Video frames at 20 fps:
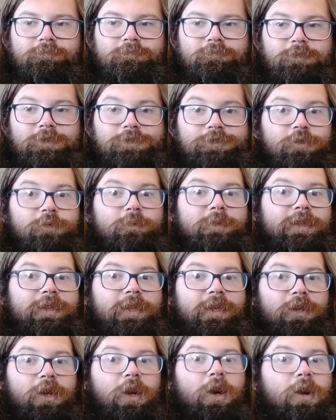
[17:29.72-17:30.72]
assuming
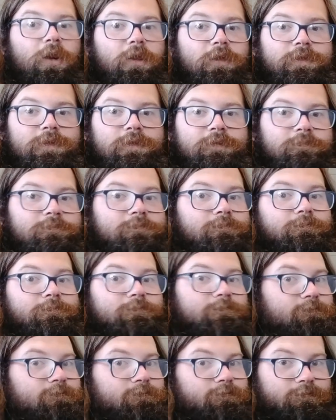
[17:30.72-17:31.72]
they aren't,
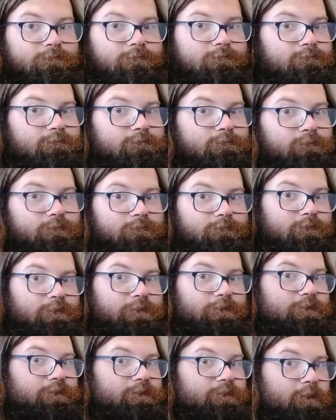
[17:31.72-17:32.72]
you
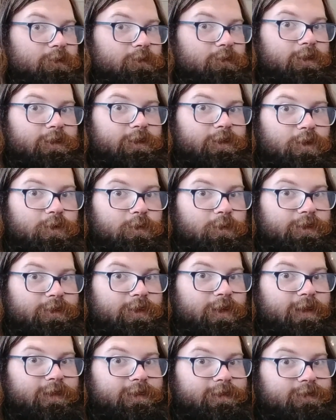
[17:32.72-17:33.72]
should totally go with
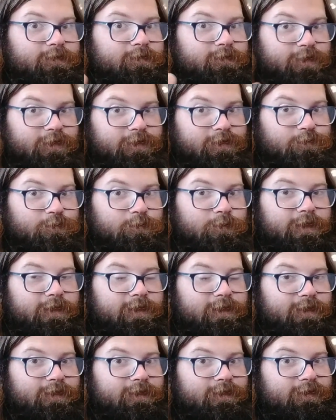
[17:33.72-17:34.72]
us, because
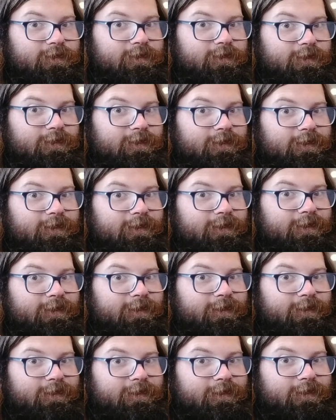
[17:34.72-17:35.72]
we
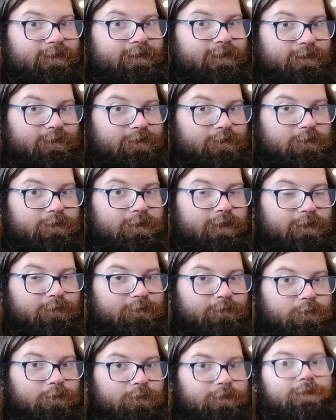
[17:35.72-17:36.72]
can do that
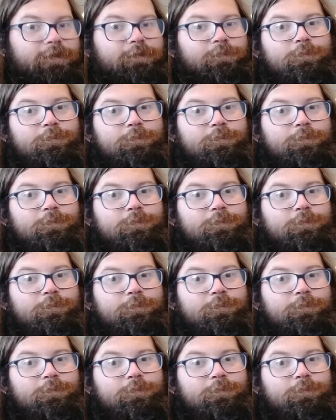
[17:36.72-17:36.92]
for you.